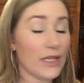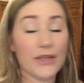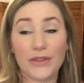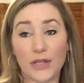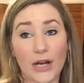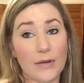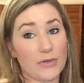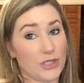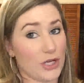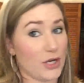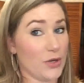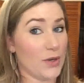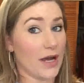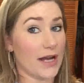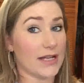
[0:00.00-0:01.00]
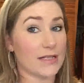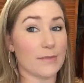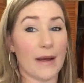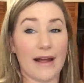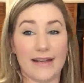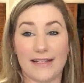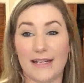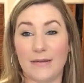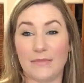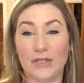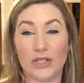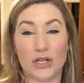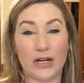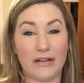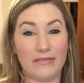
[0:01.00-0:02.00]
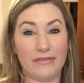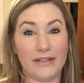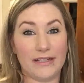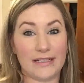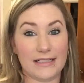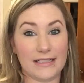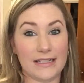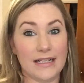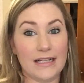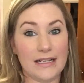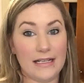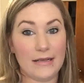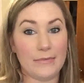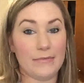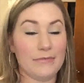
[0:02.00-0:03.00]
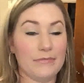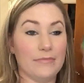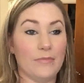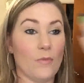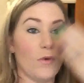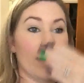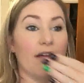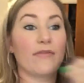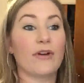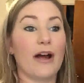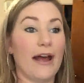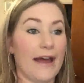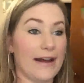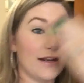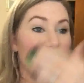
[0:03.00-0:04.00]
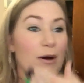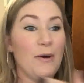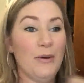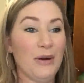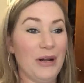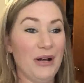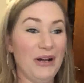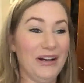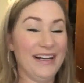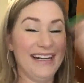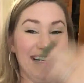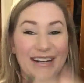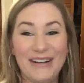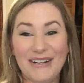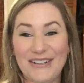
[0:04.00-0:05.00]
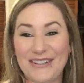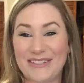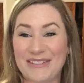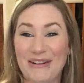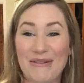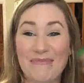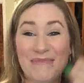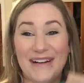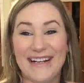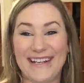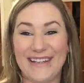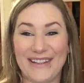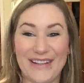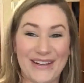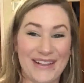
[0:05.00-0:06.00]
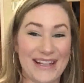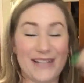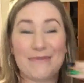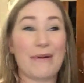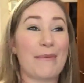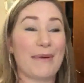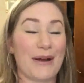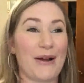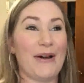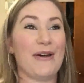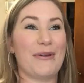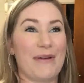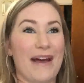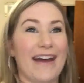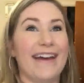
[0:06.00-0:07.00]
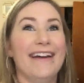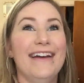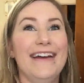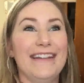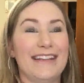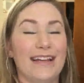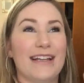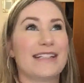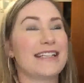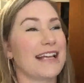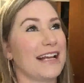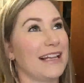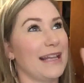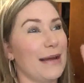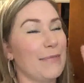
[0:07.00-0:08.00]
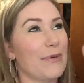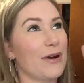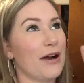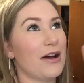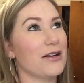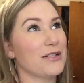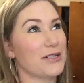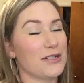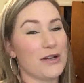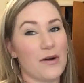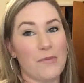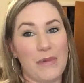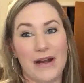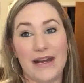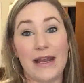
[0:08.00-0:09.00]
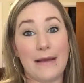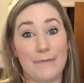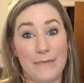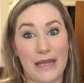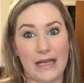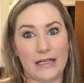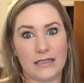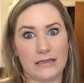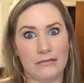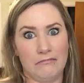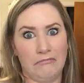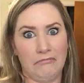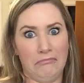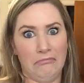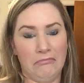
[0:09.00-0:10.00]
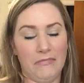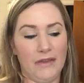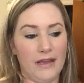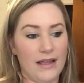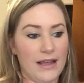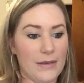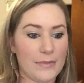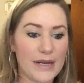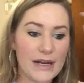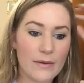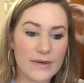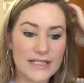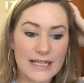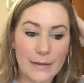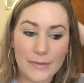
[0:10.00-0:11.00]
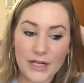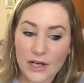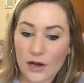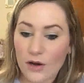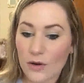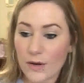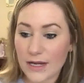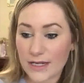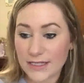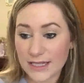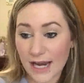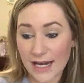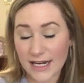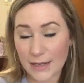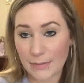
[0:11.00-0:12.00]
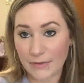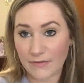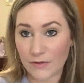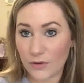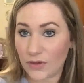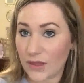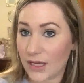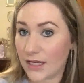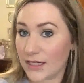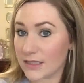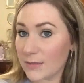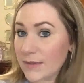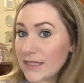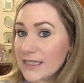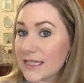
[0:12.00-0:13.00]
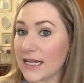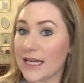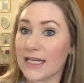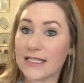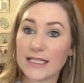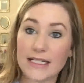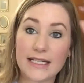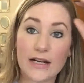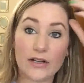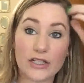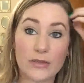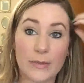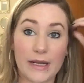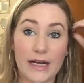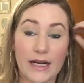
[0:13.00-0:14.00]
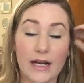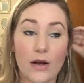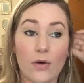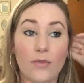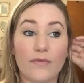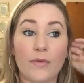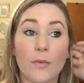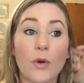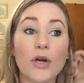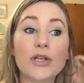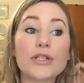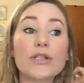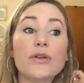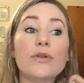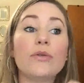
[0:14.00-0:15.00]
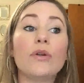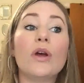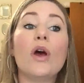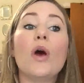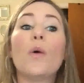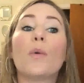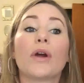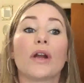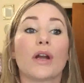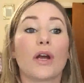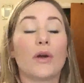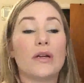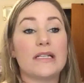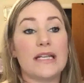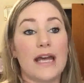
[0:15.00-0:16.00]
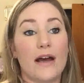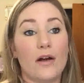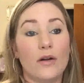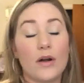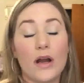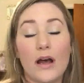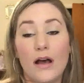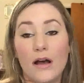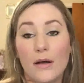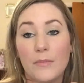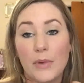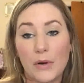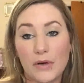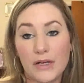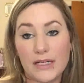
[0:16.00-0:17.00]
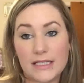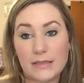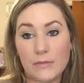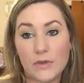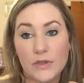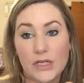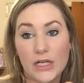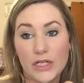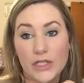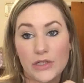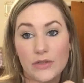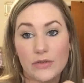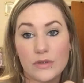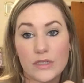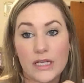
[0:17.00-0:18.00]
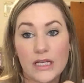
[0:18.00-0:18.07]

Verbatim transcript: I thought I would show you guys my attempt to try to fix whatever I had going on here. The snow bunny look. That's what I'm going to call it, okay? The, it's like a leprechaun snow bunny mixed. But anyways, I'm going to go and tidy up a few things because the kids and Dale should be getting home from work soon. We're going to go to town. Uh, Brody needs some new tennis shoes.